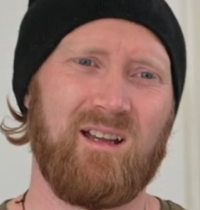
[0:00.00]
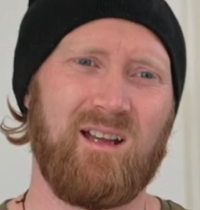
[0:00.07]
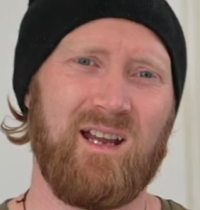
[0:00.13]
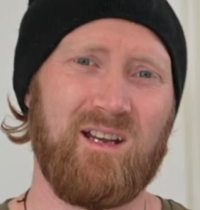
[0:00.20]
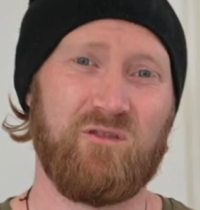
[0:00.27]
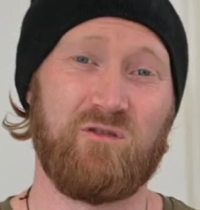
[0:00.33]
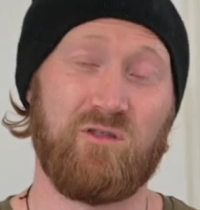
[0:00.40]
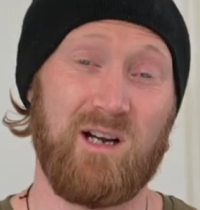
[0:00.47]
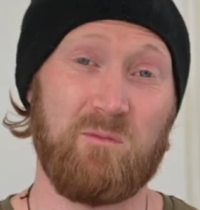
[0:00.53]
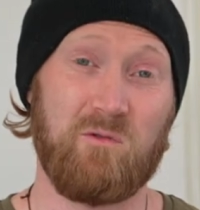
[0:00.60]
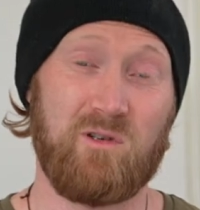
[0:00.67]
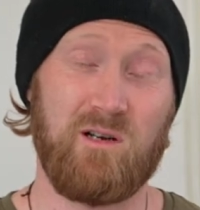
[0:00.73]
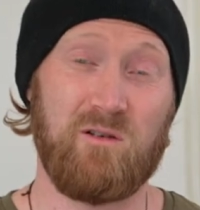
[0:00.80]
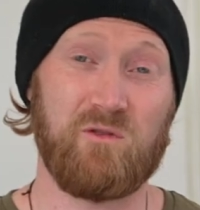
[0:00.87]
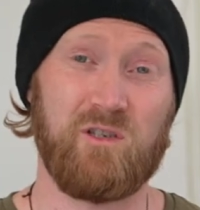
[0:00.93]
and tribal
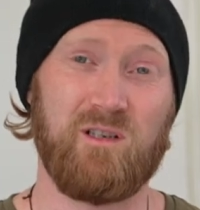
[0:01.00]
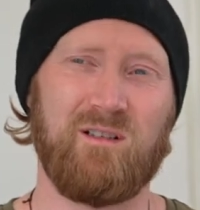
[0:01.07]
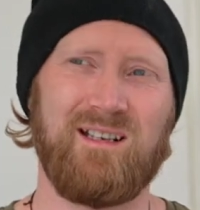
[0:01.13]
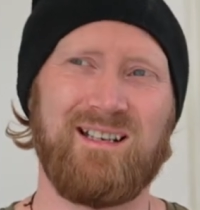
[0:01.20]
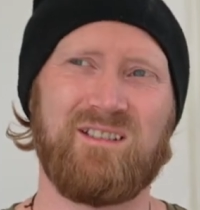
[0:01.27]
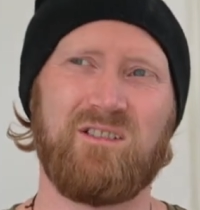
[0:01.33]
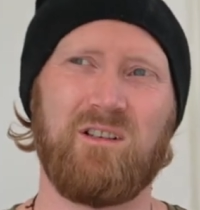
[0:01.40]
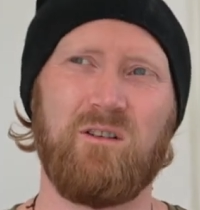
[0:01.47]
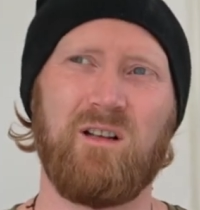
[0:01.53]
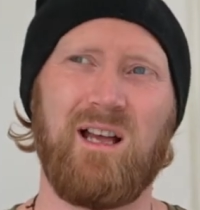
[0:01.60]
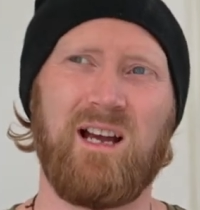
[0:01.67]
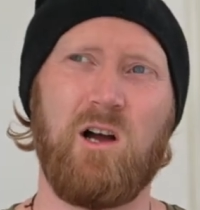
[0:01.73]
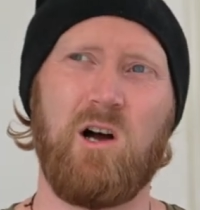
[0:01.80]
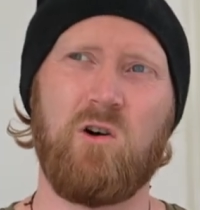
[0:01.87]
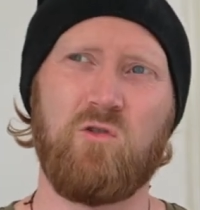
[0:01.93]
culture. And so
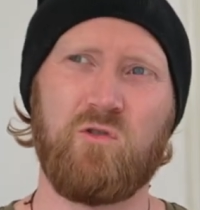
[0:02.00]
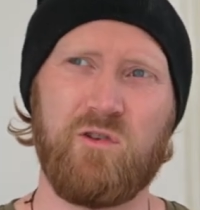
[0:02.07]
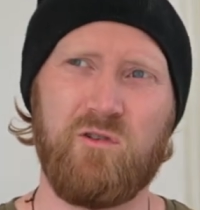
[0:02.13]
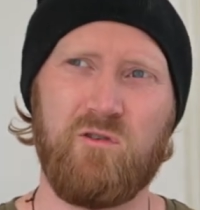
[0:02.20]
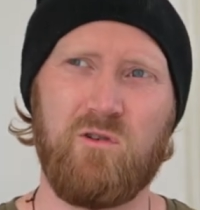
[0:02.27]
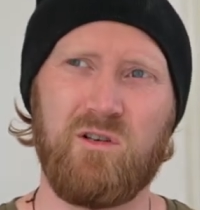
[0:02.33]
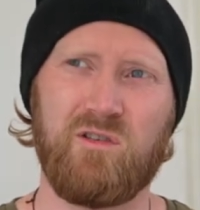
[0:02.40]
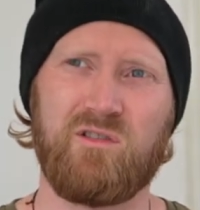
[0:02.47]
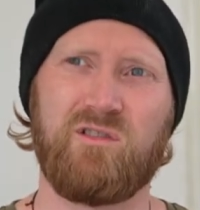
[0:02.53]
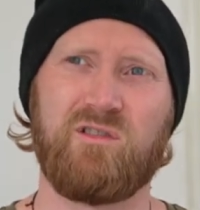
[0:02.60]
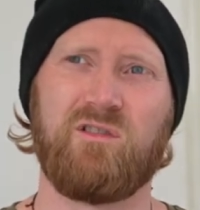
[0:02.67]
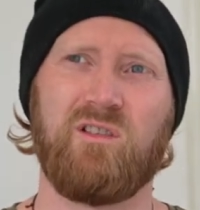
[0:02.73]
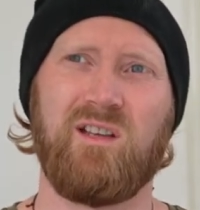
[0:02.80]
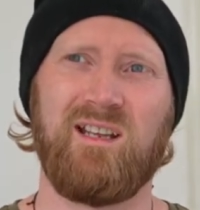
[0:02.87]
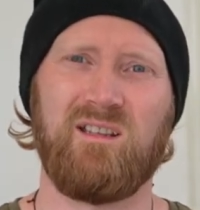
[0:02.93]
like Old
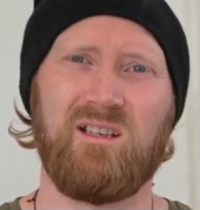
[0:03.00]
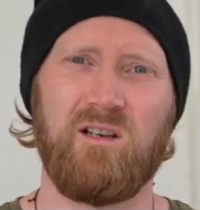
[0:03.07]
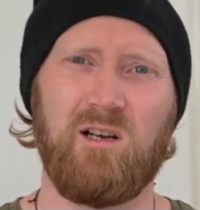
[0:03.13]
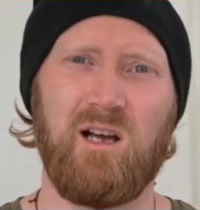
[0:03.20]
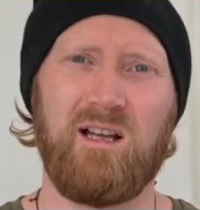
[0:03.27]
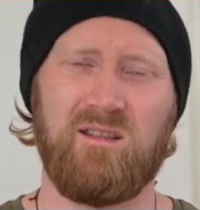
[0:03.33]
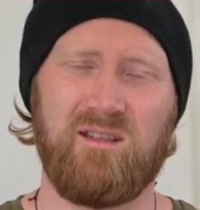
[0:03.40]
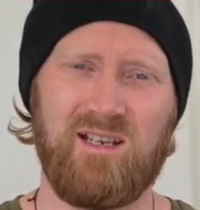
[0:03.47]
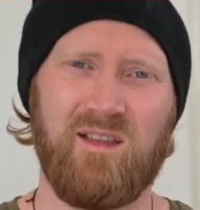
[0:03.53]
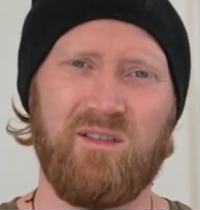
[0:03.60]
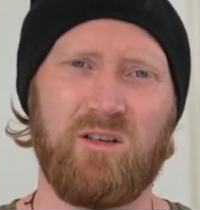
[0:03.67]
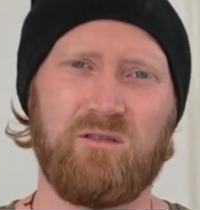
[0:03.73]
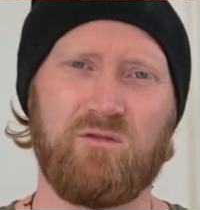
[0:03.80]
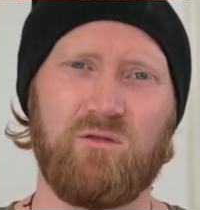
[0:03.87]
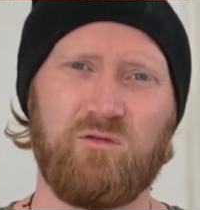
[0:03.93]
Norse and the
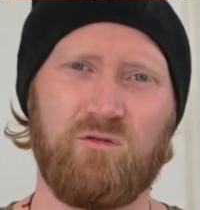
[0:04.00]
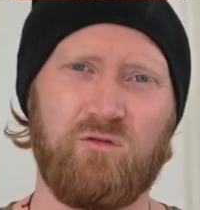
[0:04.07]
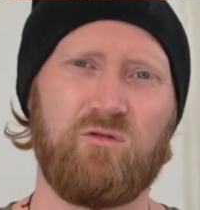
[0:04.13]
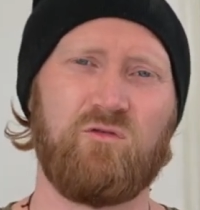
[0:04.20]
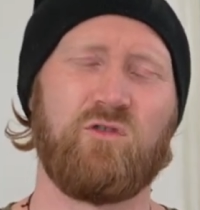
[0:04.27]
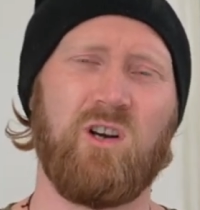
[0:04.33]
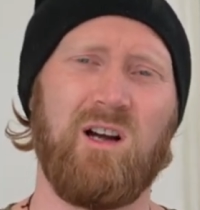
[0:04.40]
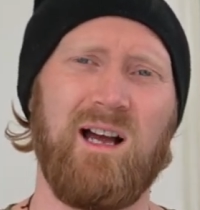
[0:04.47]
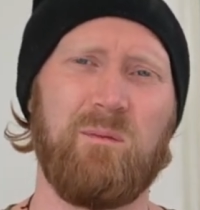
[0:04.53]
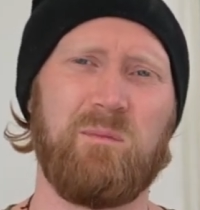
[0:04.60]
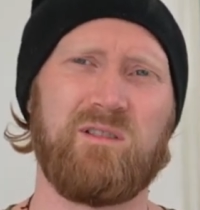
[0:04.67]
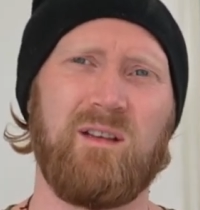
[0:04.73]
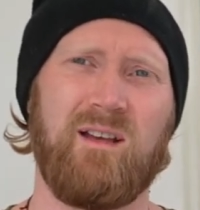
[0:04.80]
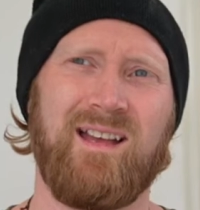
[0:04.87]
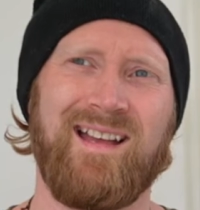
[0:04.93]
other
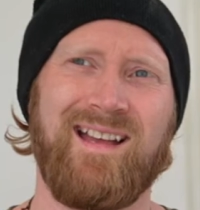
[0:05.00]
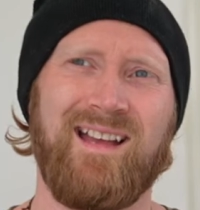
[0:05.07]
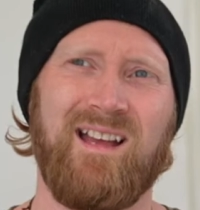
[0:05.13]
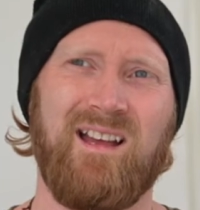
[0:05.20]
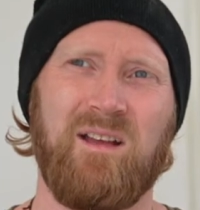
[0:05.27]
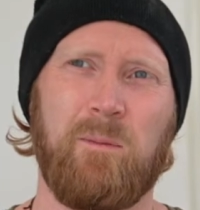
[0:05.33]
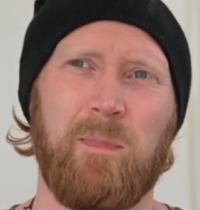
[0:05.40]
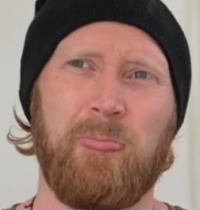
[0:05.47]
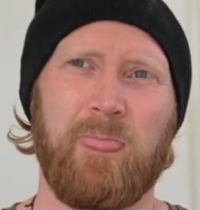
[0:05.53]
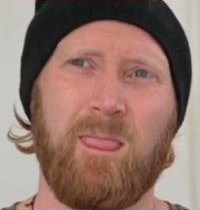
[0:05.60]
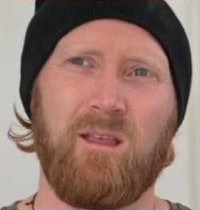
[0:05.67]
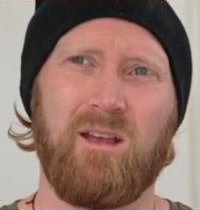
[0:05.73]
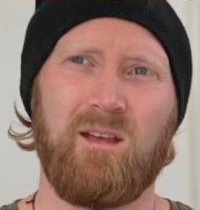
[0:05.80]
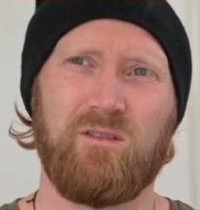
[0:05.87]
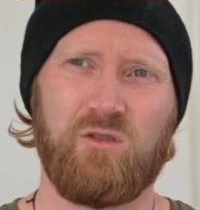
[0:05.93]
tribes,
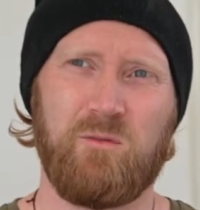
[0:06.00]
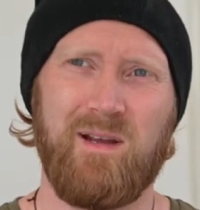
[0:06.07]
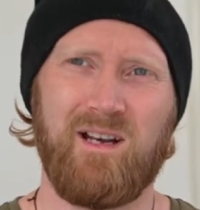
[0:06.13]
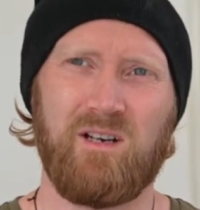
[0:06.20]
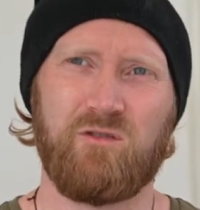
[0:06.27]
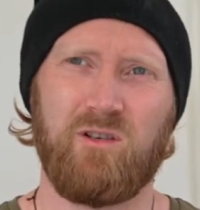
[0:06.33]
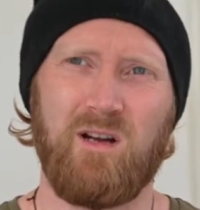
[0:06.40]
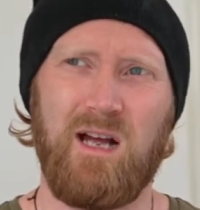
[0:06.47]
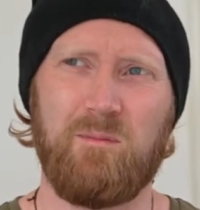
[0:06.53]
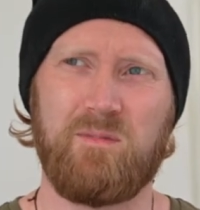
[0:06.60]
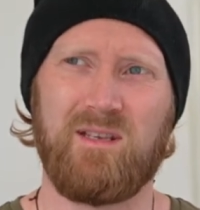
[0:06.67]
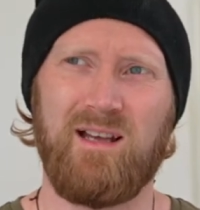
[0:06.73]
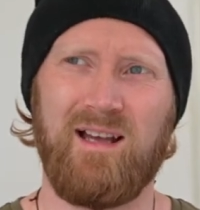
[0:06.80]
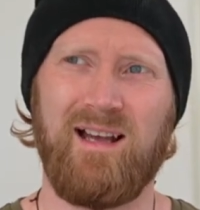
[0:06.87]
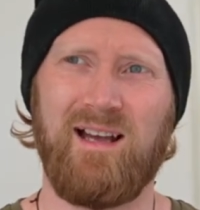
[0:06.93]
Germanic
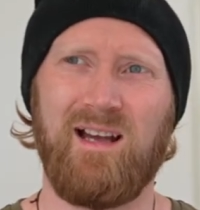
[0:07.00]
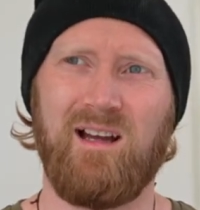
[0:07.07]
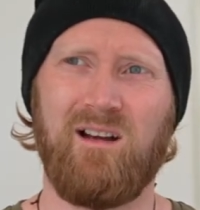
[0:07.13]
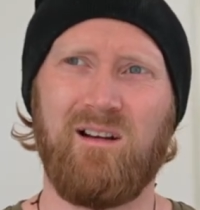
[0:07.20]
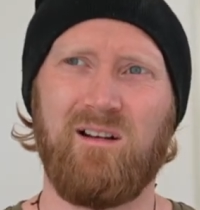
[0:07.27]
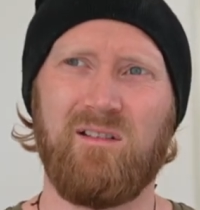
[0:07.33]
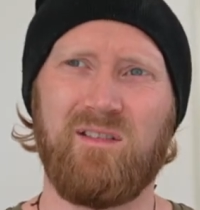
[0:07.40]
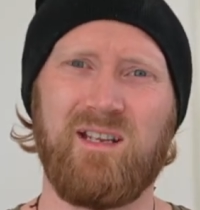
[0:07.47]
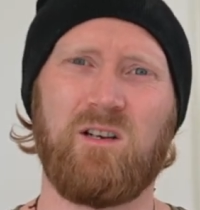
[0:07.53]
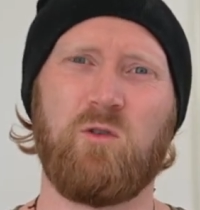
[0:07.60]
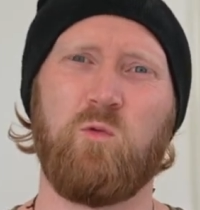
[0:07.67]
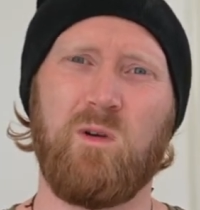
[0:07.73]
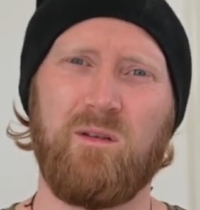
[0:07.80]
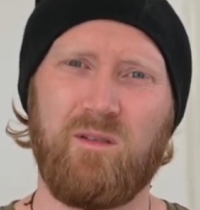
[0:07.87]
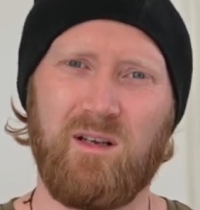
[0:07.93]
tribes, are the
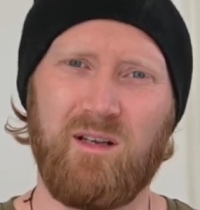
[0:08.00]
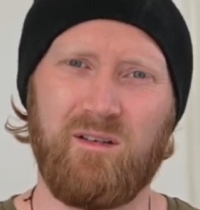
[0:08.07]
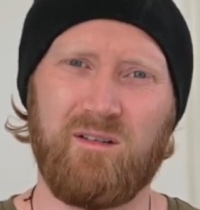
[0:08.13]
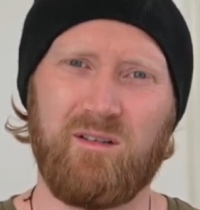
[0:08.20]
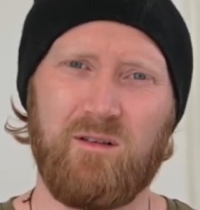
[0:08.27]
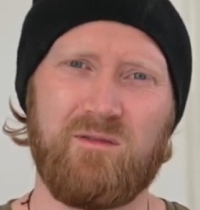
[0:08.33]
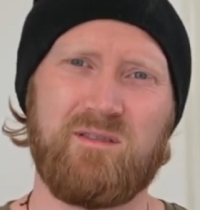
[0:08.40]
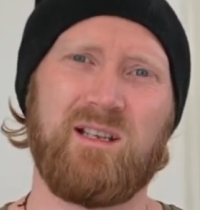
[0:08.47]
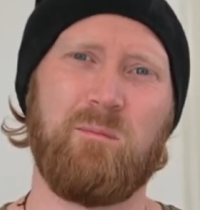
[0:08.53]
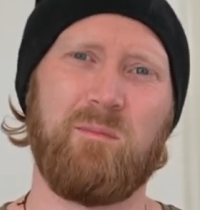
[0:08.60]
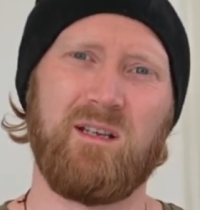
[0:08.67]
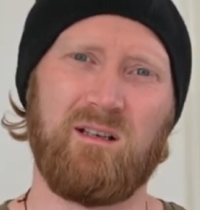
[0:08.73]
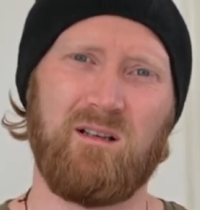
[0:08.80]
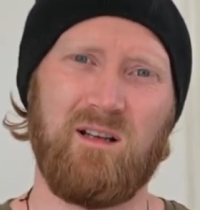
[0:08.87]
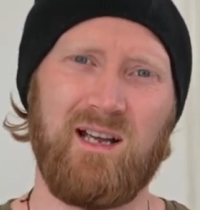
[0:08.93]
equivalent of
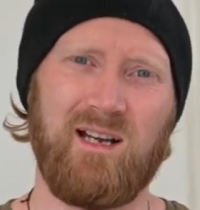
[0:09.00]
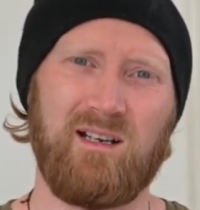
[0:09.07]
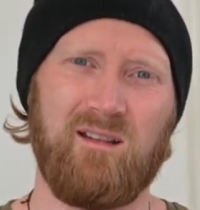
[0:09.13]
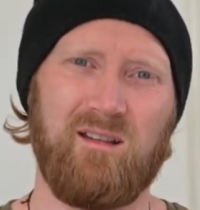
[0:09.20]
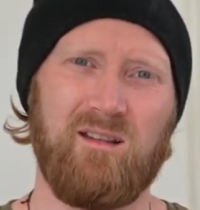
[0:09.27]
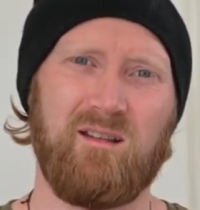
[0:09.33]
something like